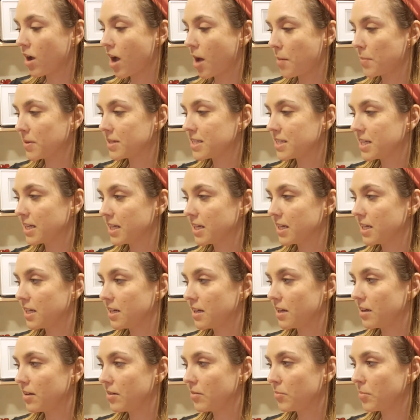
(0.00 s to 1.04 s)

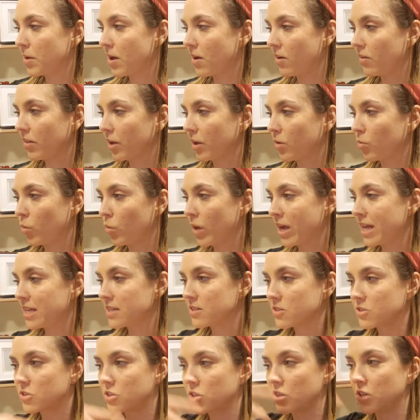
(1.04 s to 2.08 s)
commented about like
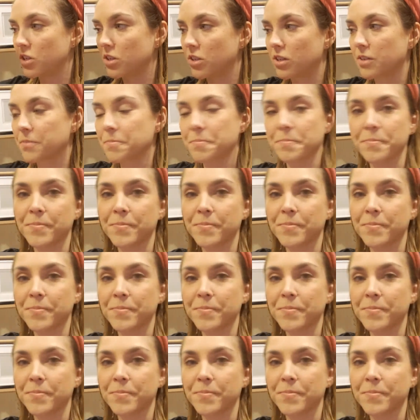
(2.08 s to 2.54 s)
ways to